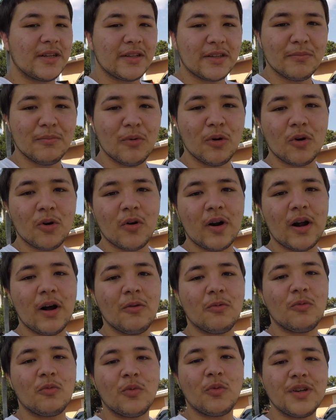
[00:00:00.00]
the motor out,
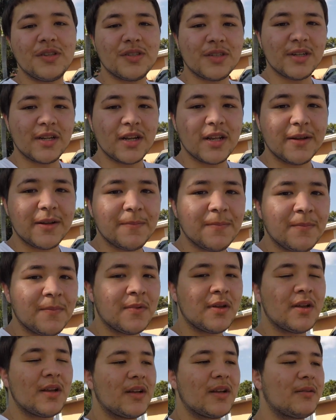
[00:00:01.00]
reseal it,
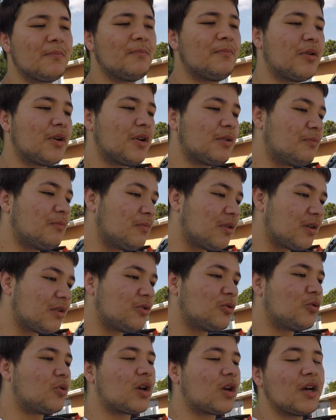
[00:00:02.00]
put a
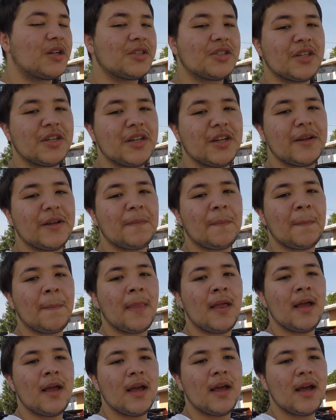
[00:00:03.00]
new clutch in it,
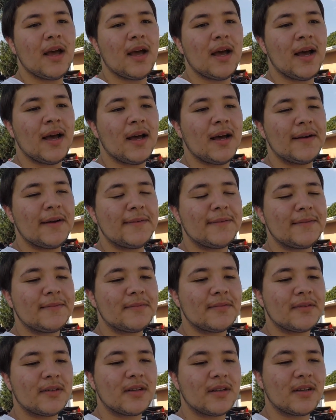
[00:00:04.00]
and
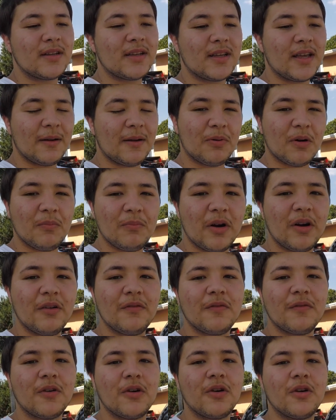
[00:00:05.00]
get it prepared
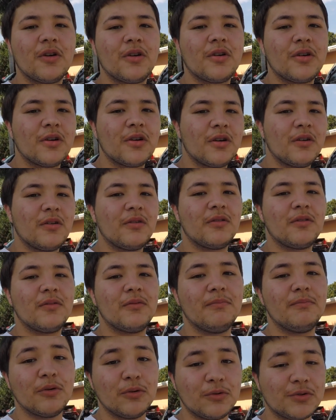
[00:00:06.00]
for
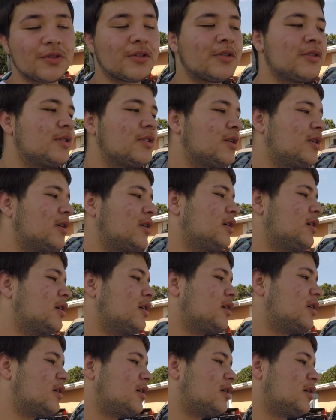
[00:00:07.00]
boost.
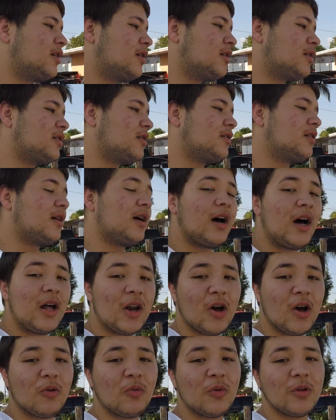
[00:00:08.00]
How
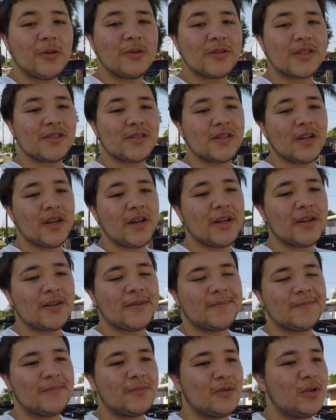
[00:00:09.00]
long will this take?
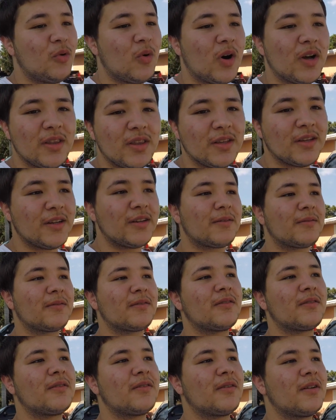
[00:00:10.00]
No idea.
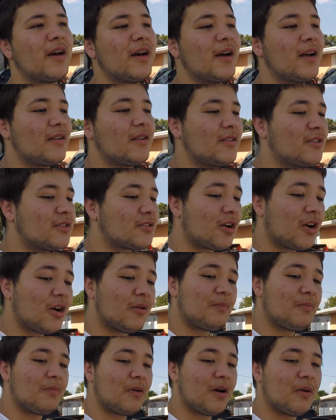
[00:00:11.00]
This car
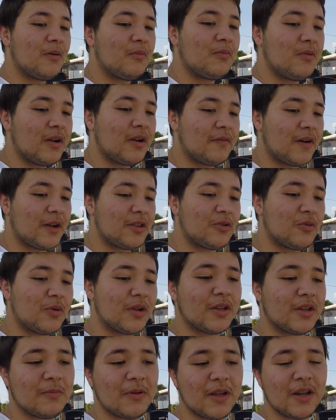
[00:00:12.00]
probably, if I do end
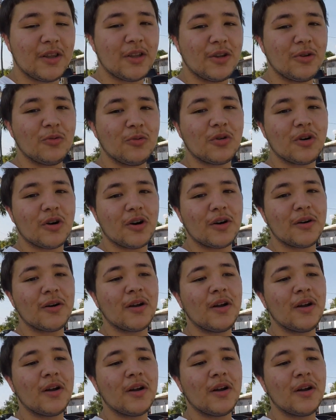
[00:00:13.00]
up getting the new car,